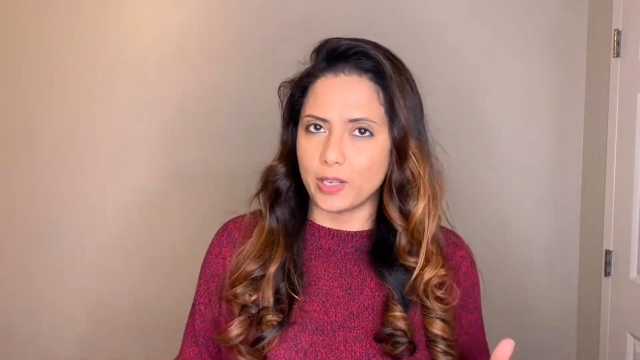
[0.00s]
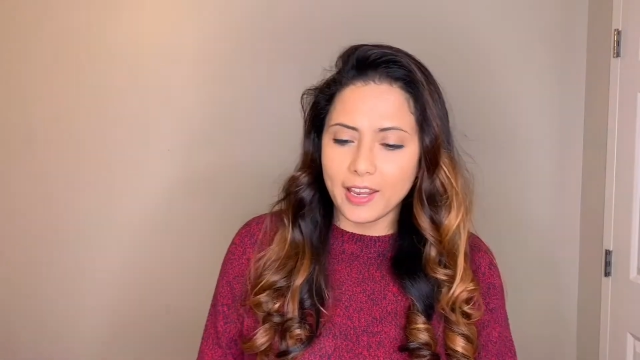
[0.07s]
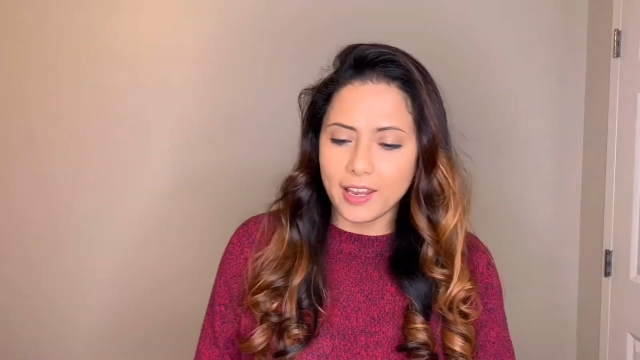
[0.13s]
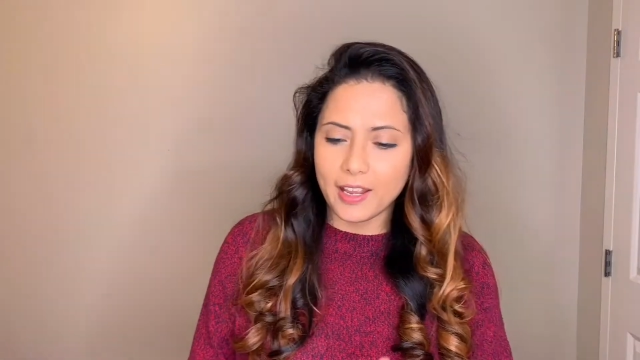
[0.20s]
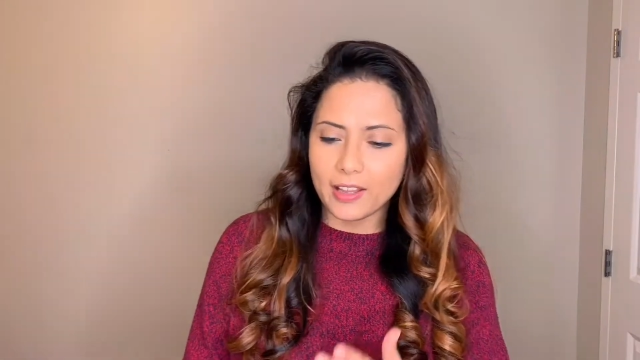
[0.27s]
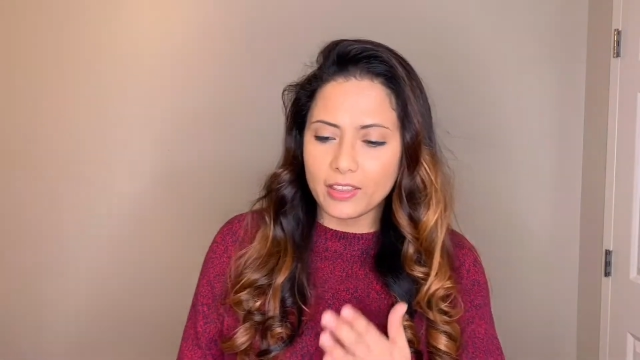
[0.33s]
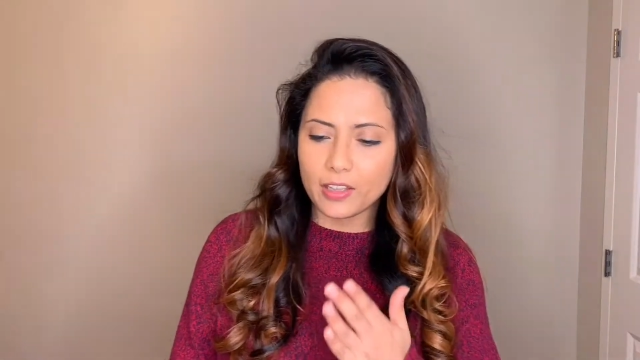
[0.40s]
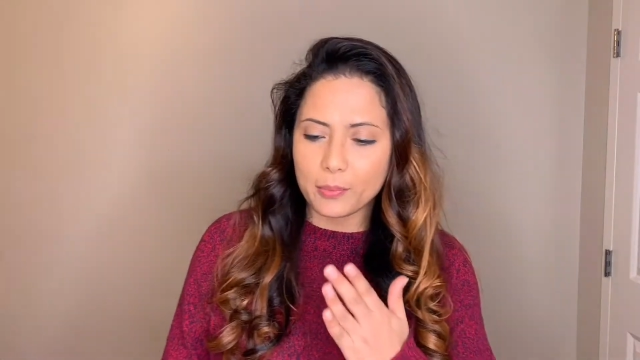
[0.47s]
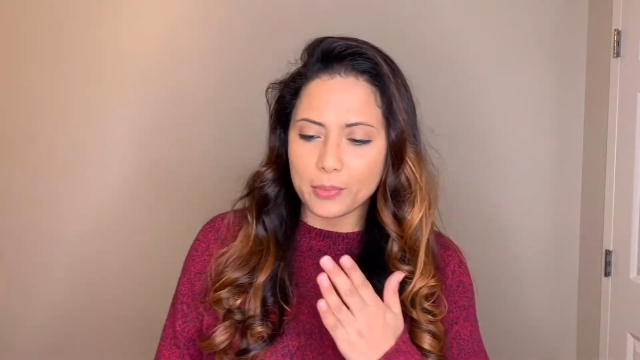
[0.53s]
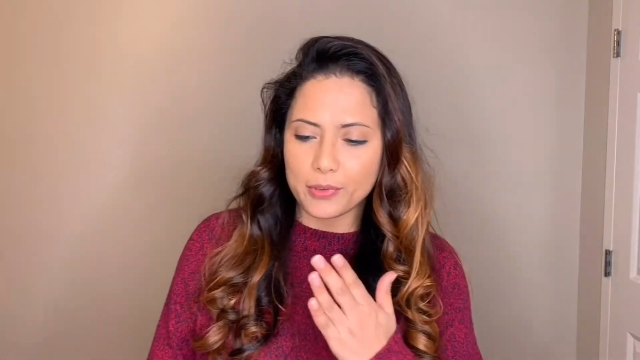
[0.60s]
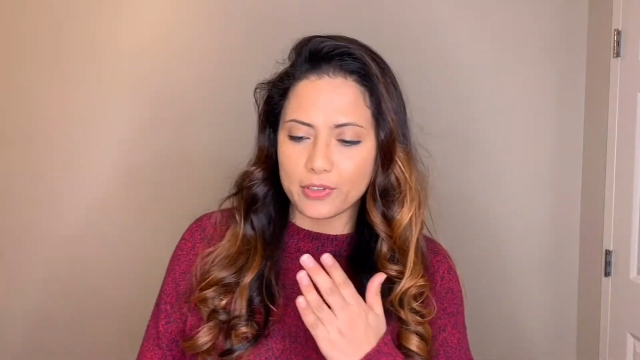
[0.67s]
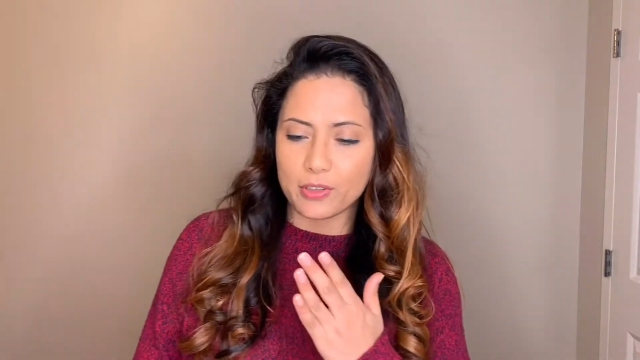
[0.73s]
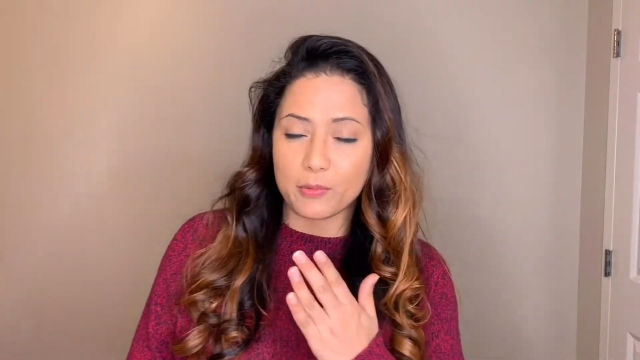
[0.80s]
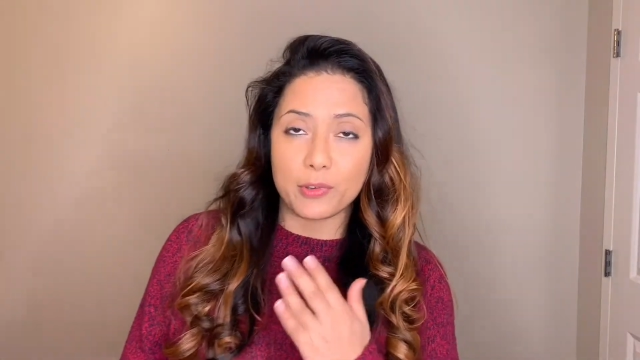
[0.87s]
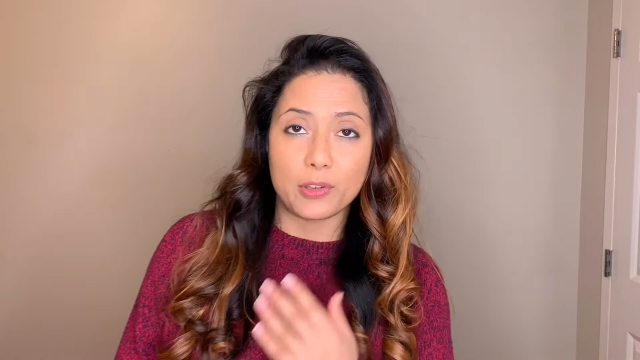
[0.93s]
And the
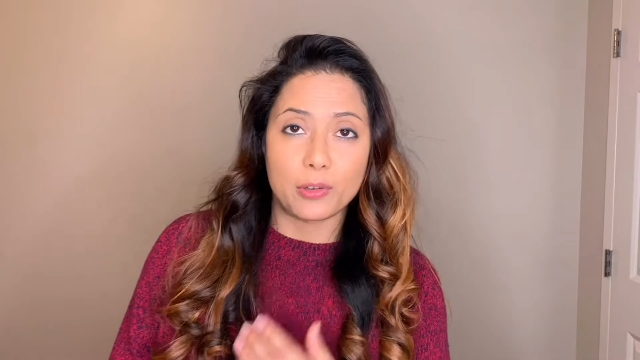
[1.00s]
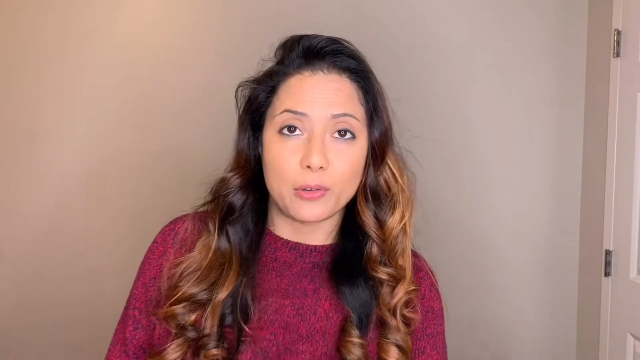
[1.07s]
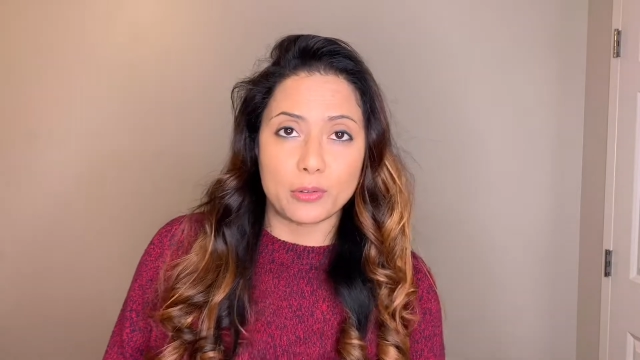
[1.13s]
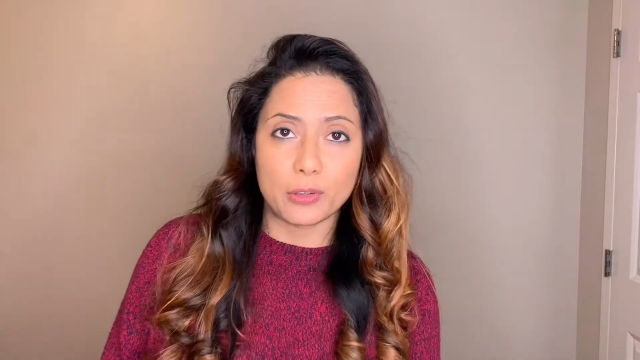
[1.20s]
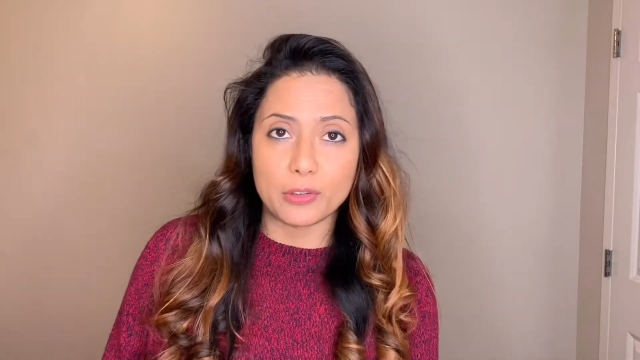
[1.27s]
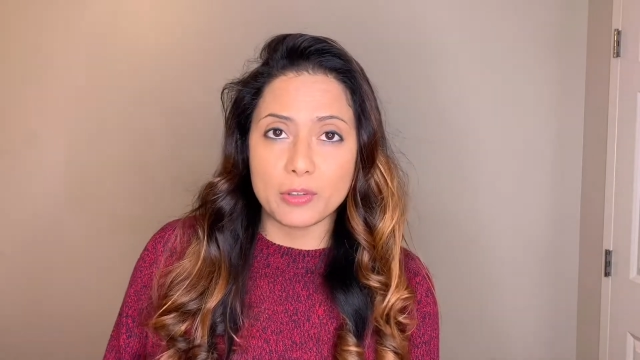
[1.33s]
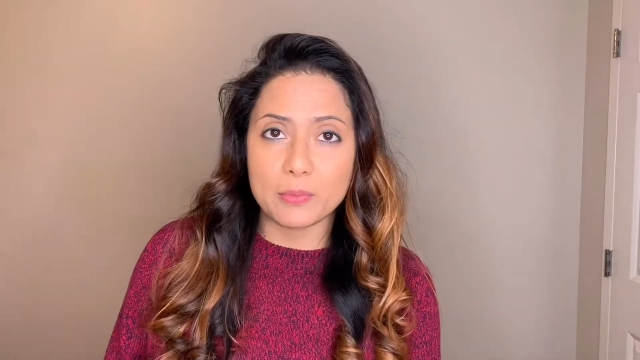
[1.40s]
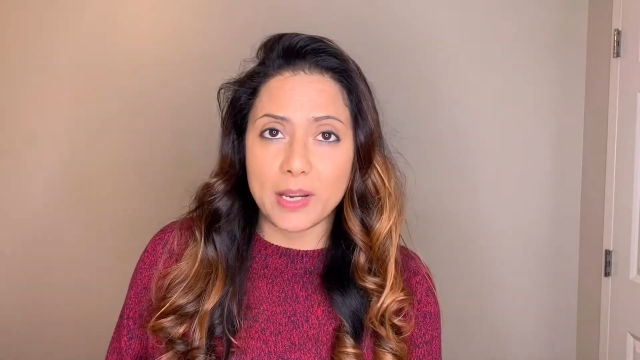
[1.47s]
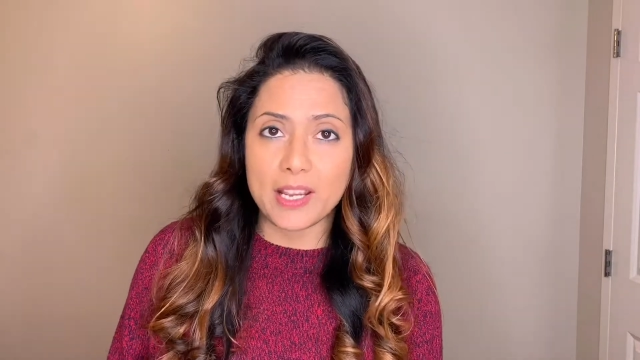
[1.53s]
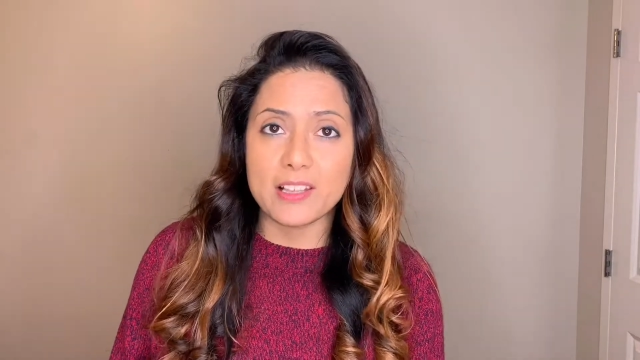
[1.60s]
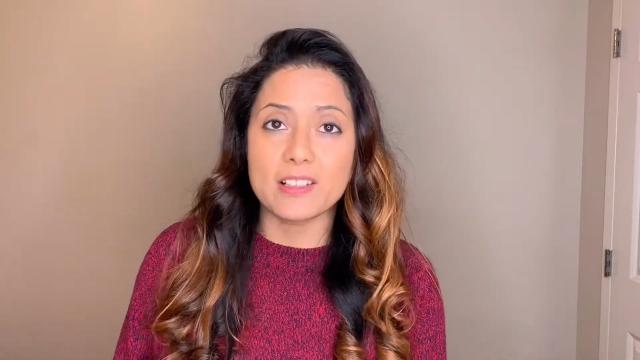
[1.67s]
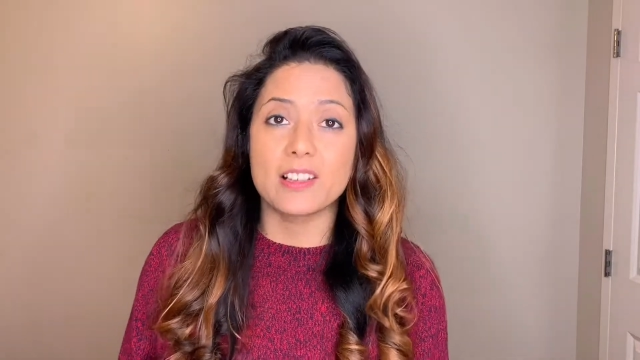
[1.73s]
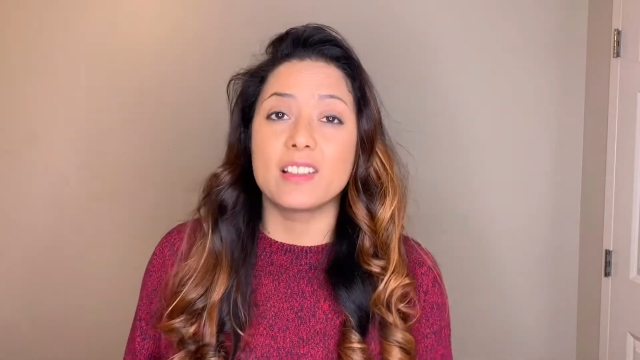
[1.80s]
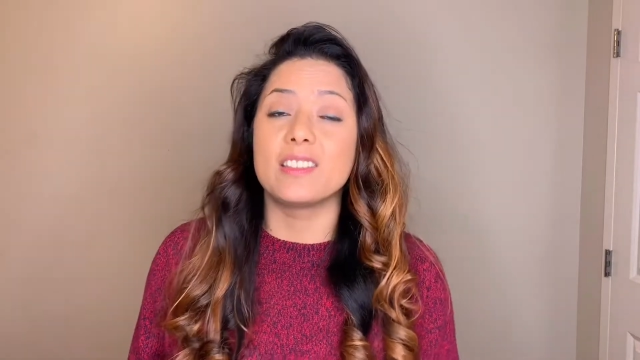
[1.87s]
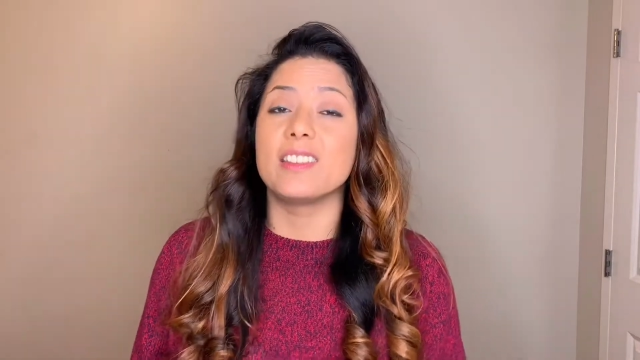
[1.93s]
person with a growth mindset,